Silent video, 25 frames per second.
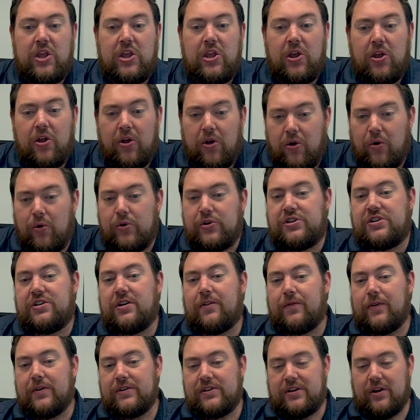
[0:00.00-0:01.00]
Huge
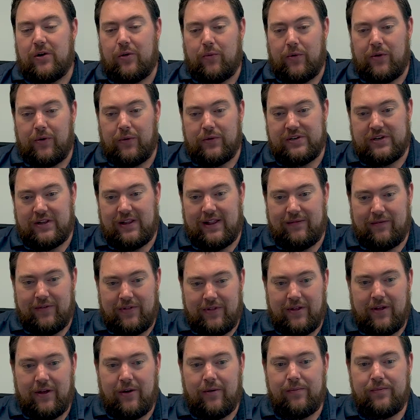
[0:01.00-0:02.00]
difference though, Windows
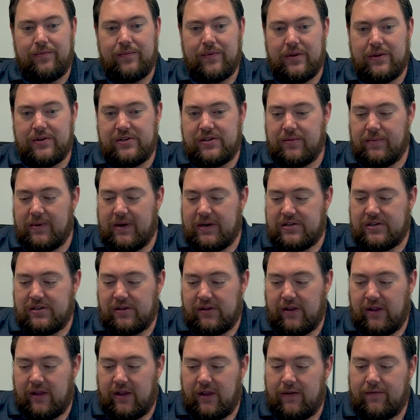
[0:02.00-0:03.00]
11 though. So
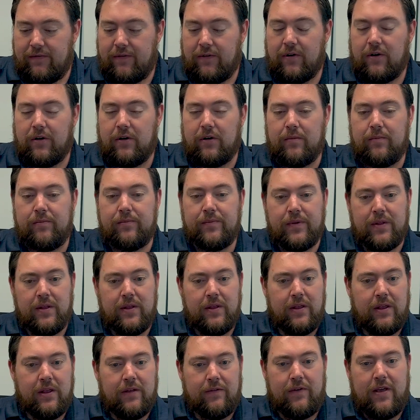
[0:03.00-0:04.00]
basically, if you
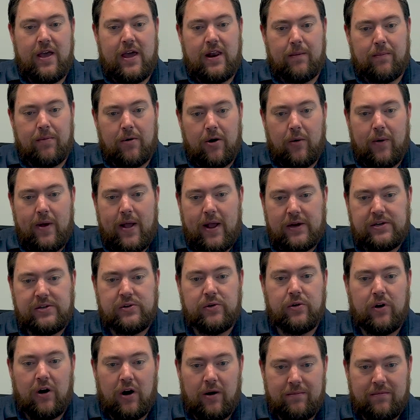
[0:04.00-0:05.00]
had a Pro
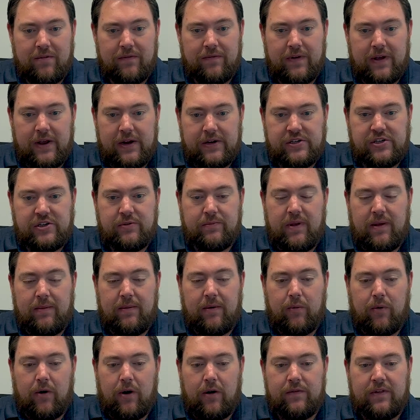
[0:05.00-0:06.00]
X or an ARM device, you may
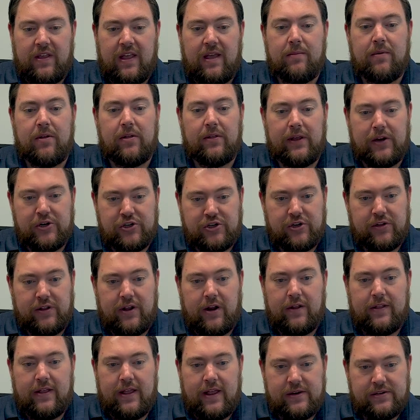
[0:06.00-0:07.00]
be aware of the emulation
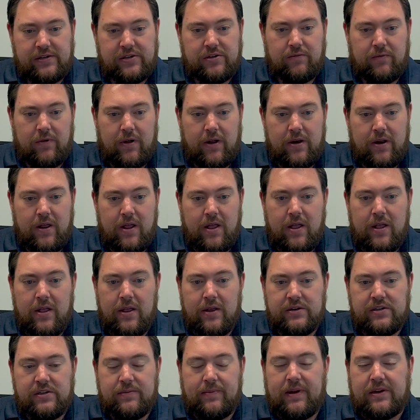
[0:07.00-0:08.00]
layer that has to run.
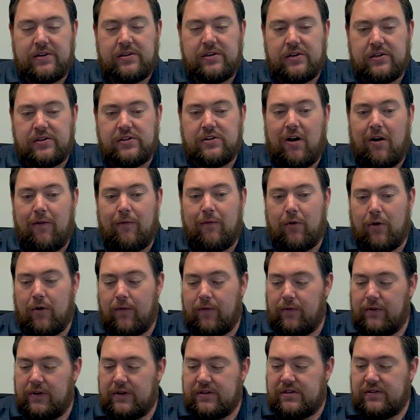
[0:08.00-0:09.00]
So basically, software
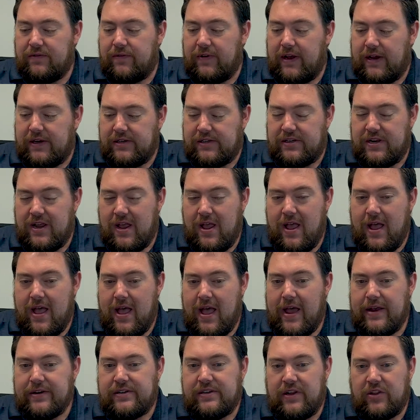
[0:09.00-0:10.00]
for this device
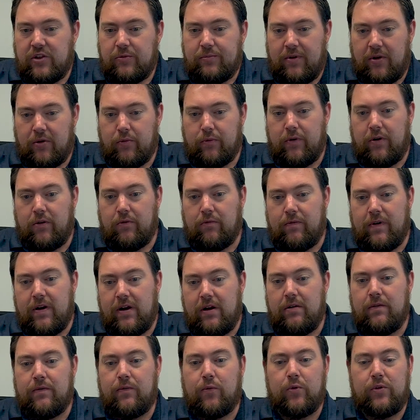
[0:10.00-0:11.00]
has to either be
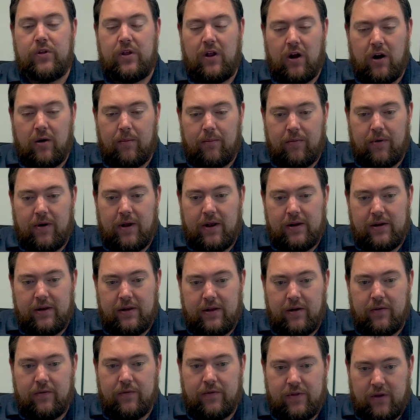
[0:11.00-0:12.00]
rewritten for the ARM
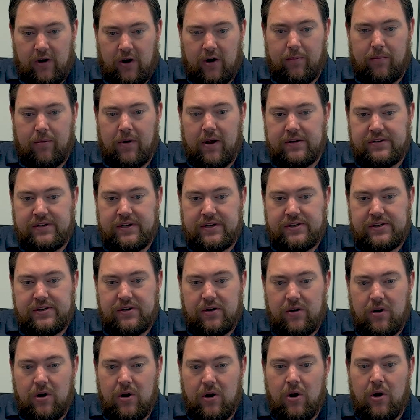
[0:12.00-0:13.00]

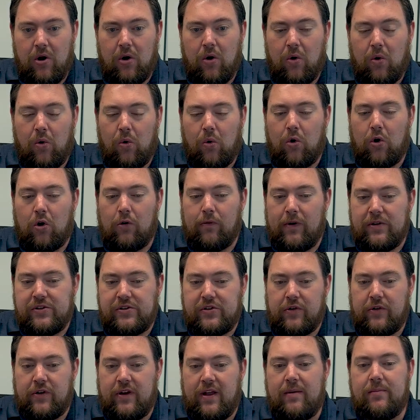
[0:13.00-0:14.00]
processor or runs
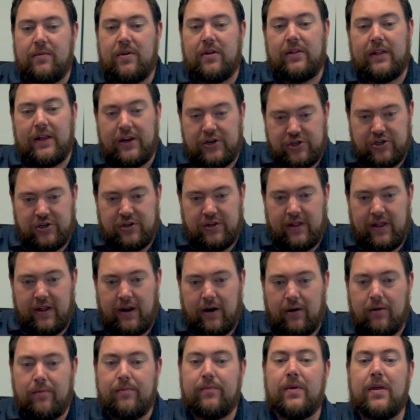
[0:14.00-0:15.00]
on an emulation
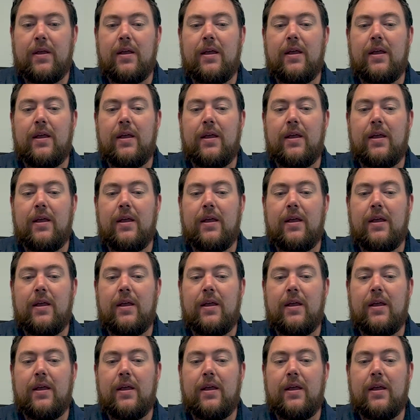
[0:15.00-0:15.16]
layer.